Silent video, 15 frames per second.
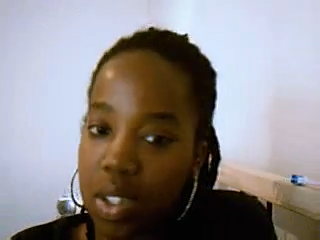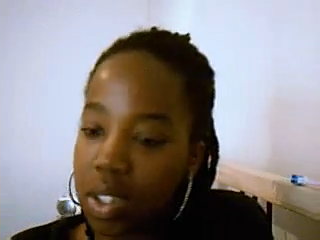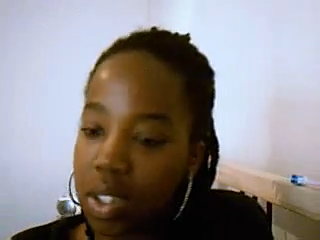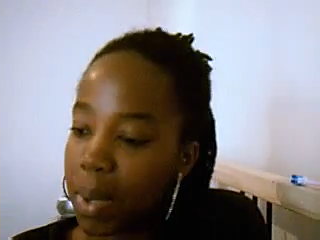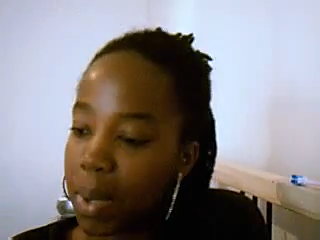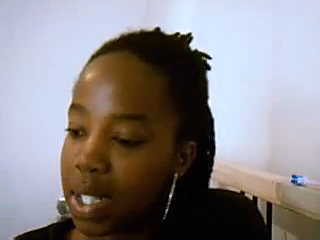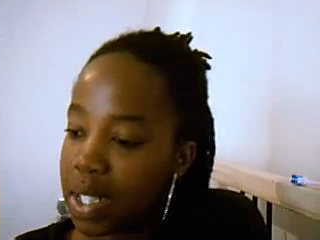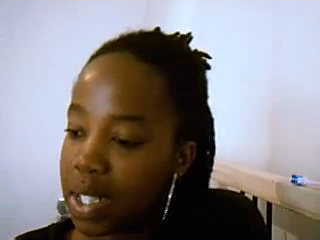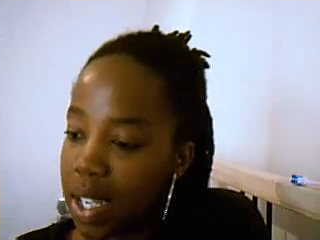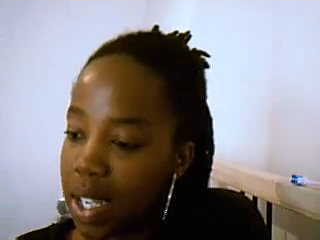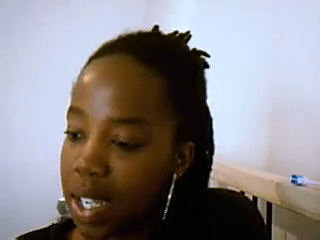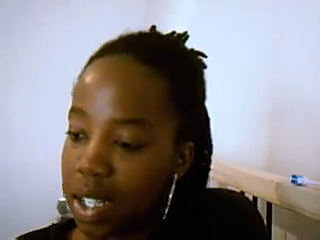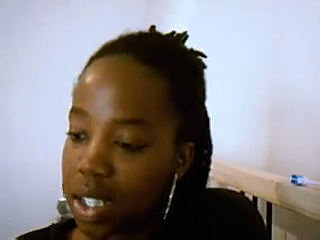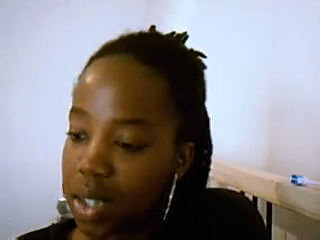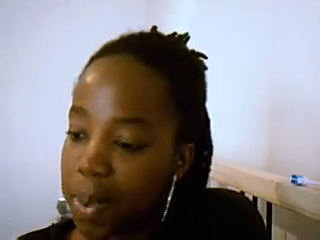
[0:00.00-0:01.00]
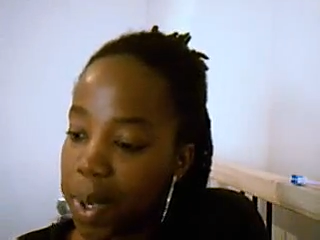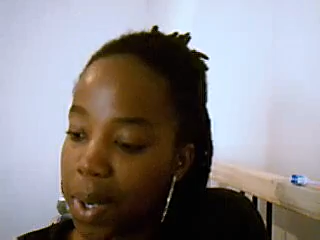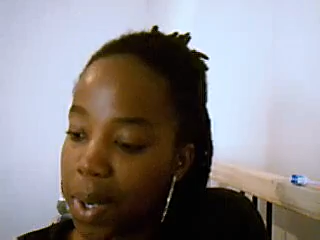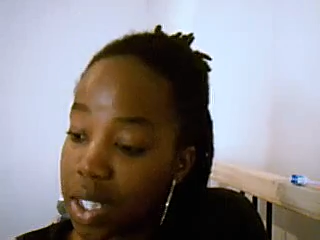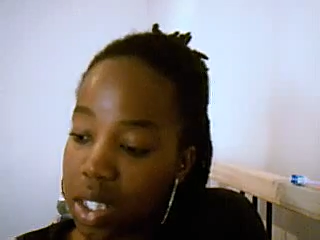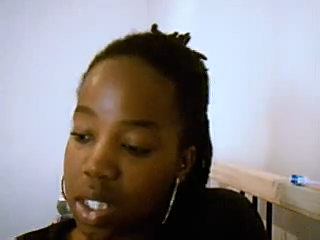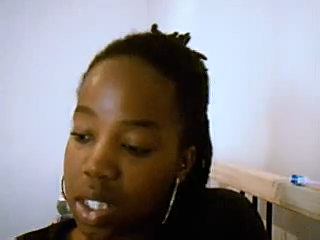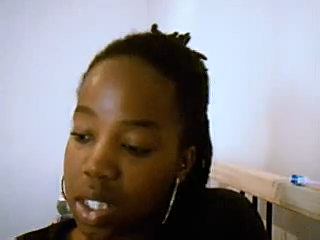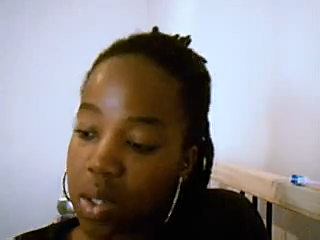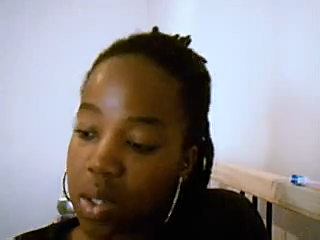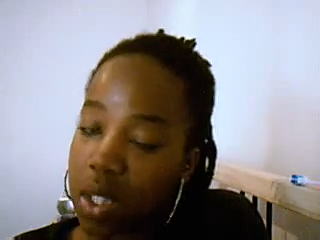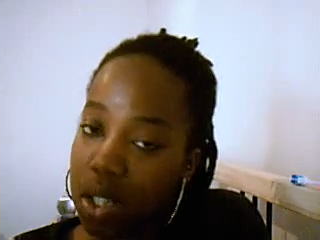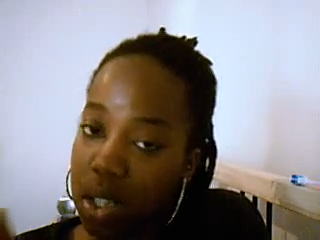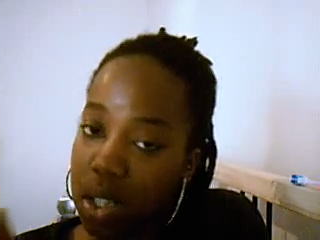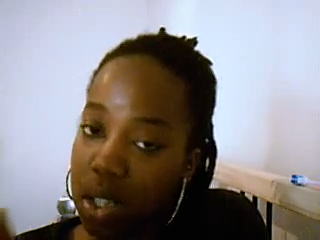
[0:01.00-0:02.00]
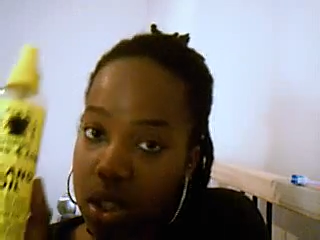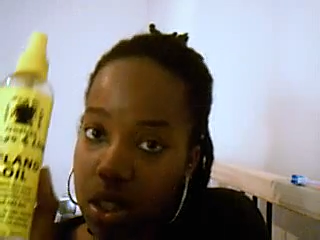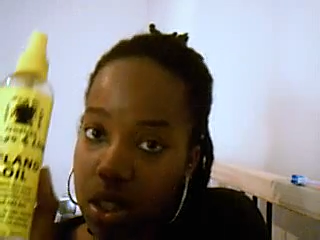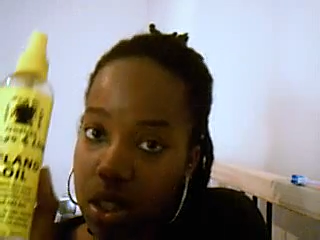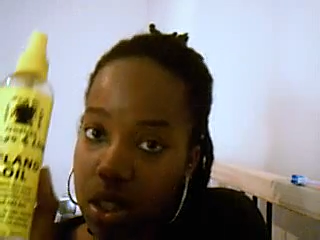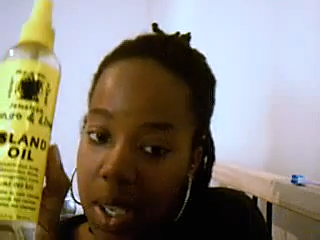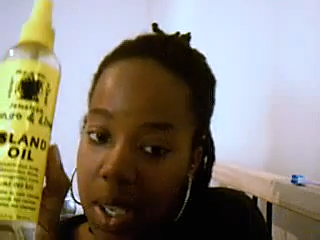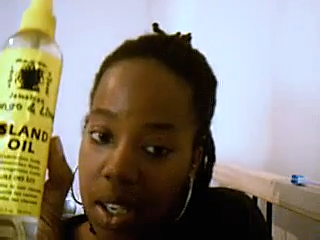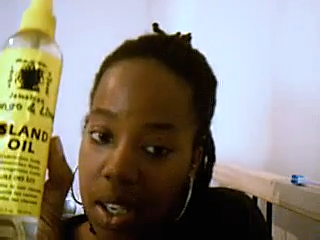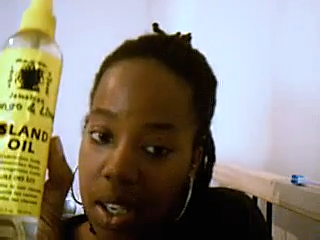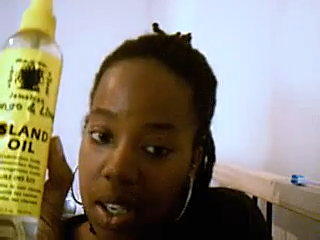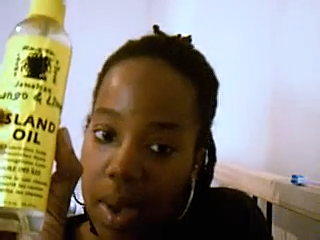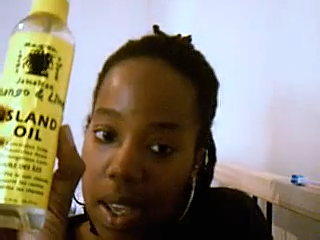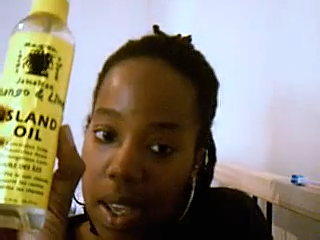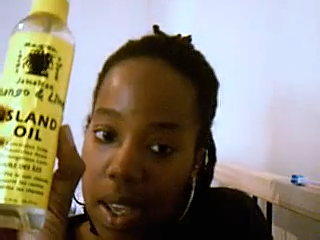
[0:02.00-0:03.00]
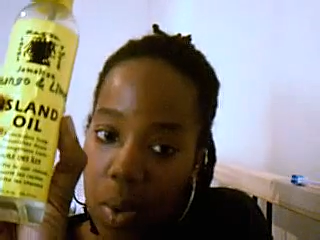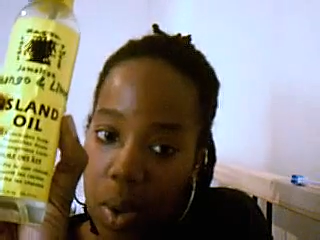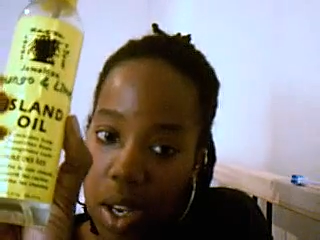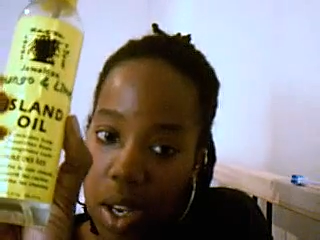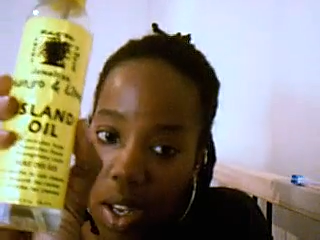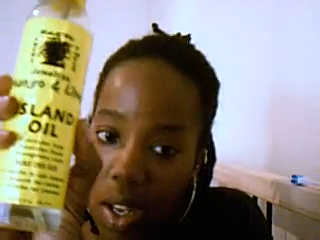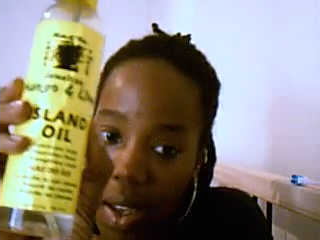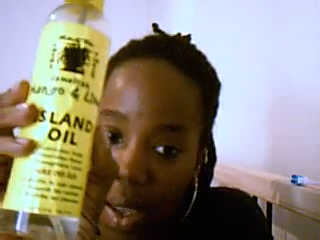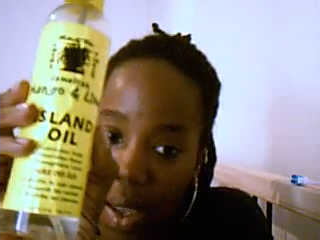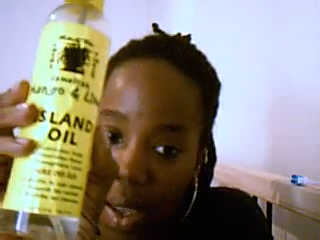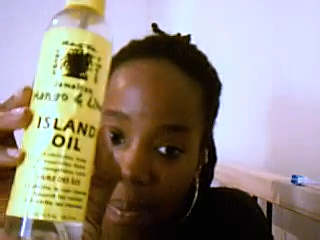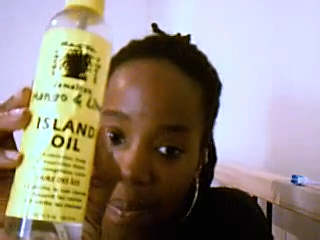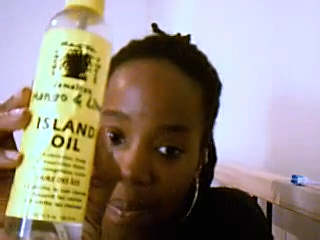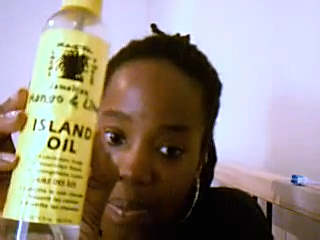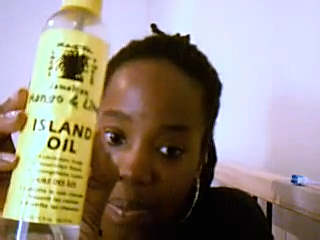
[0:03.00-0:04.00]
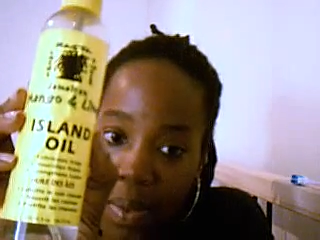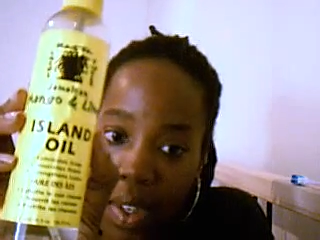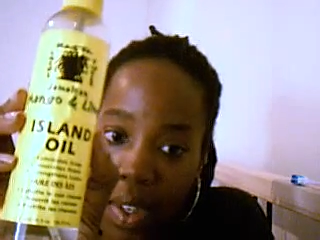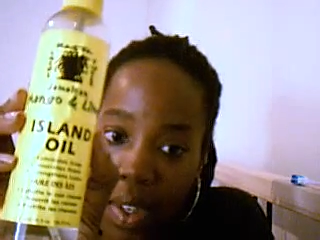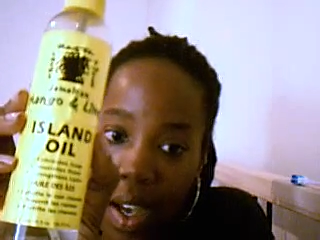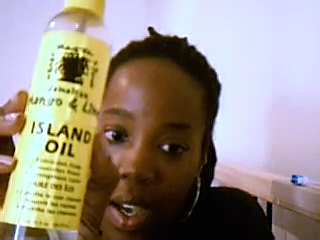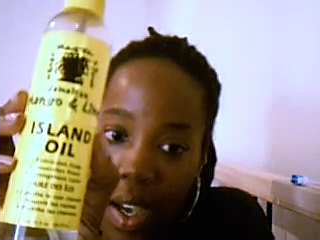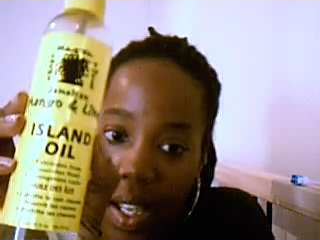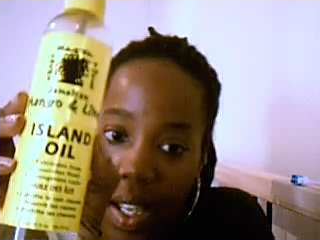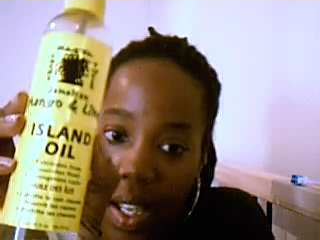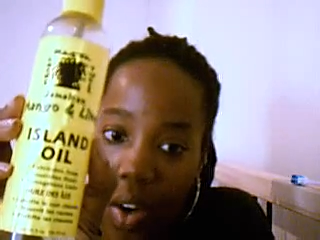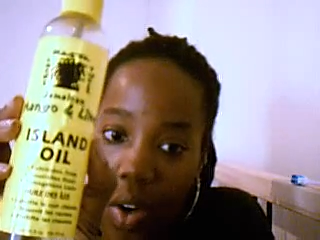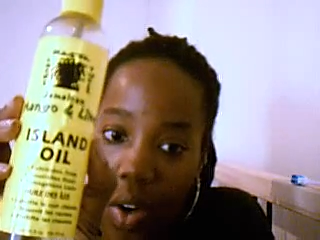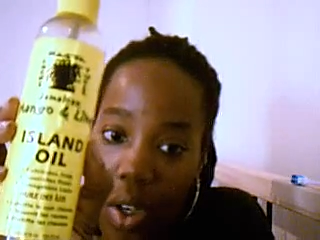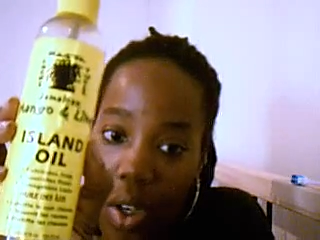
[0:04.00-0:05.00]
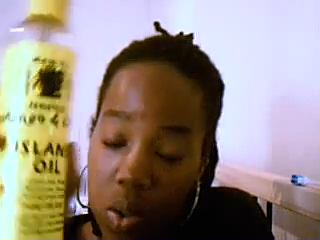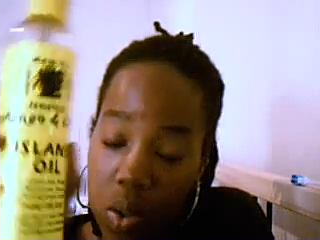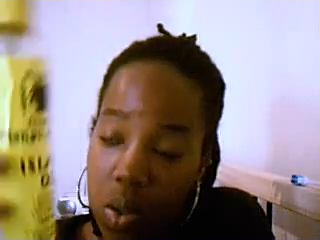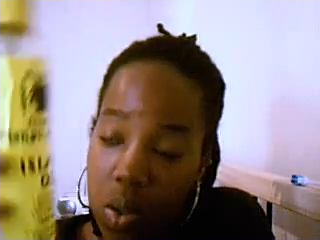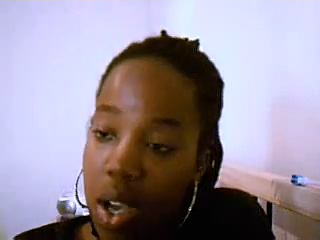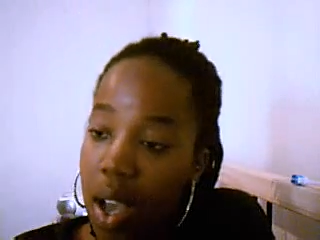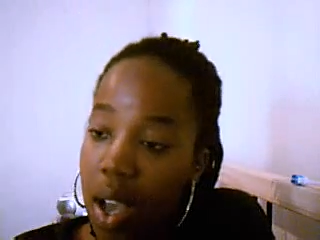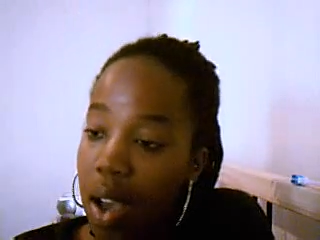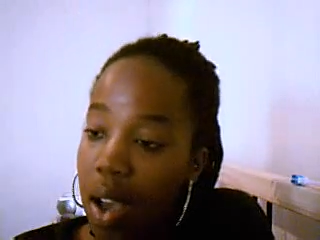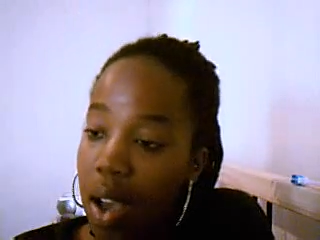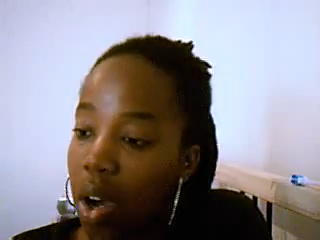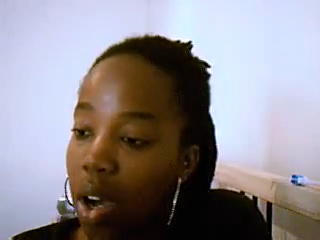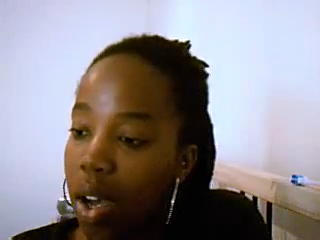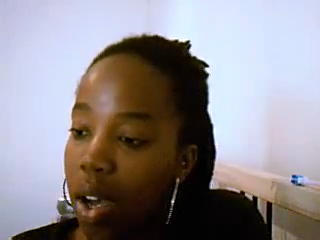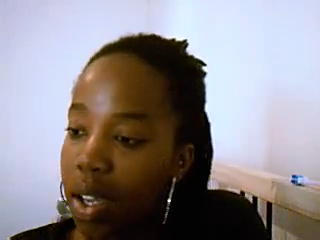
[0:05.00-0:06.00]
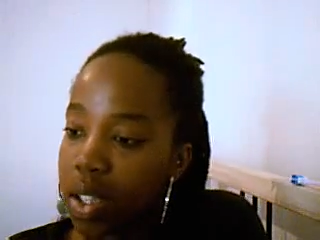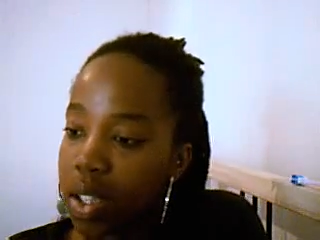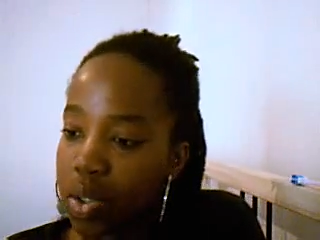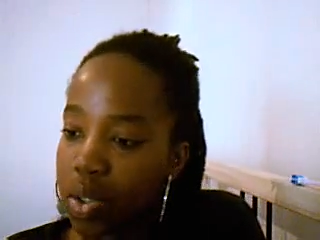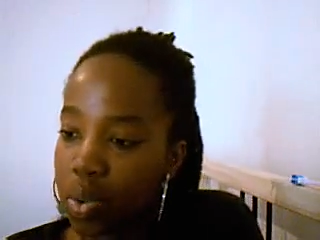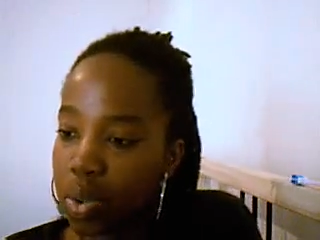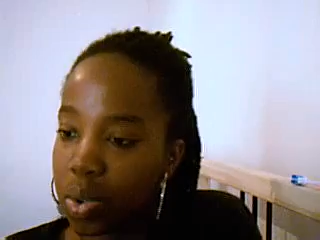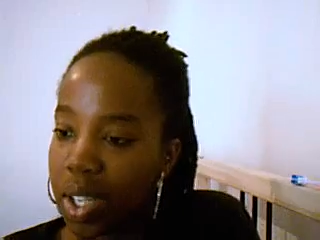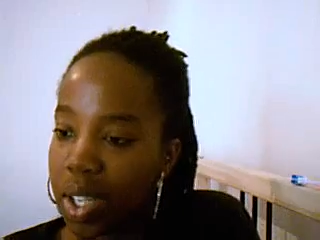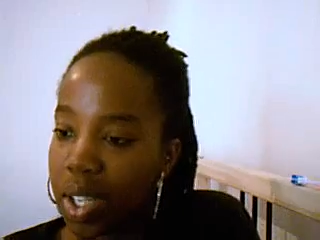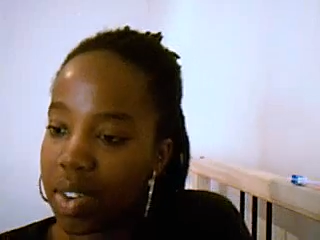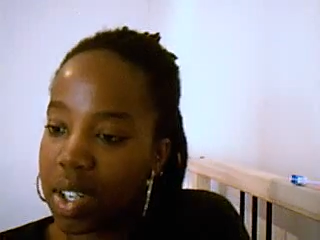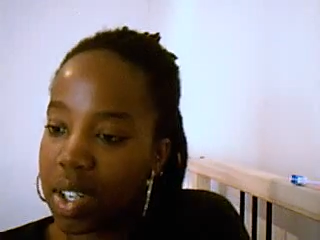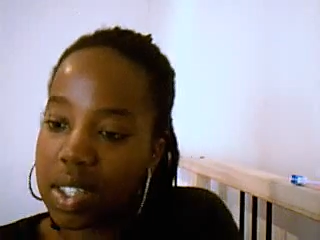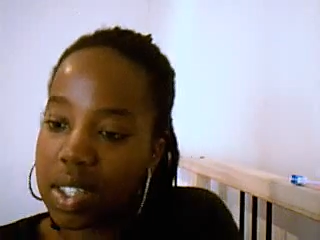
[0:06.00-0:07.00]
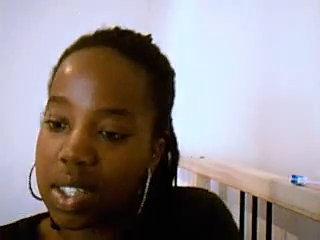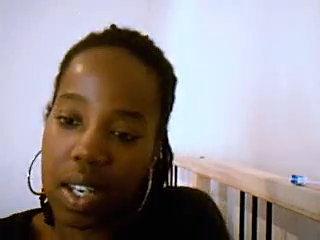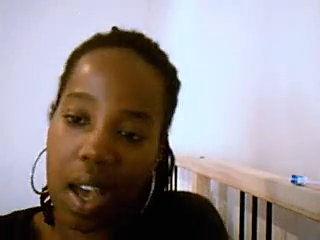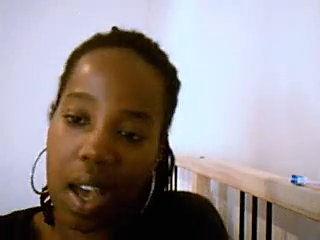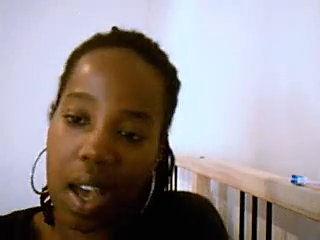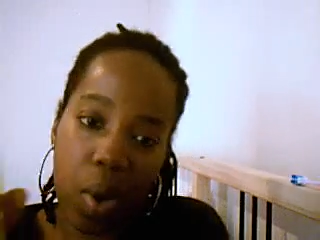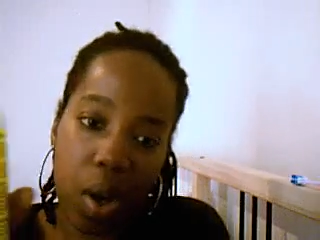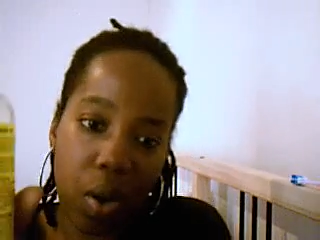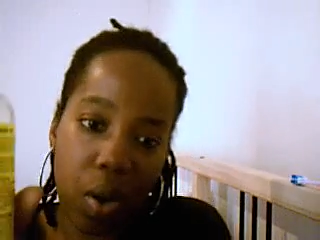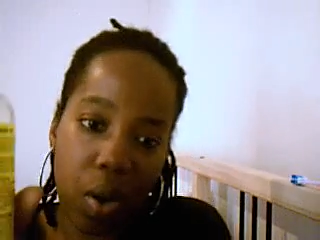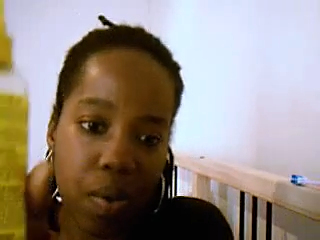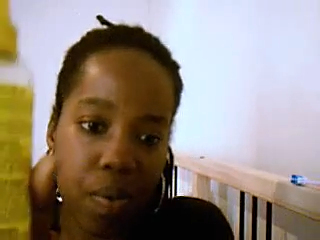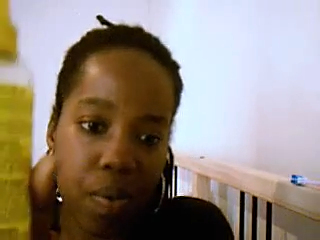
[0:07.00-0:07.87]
is my daily spritz, which is Jamaican Mango and Lime Island Oil. And what I do, you can't really see it that well,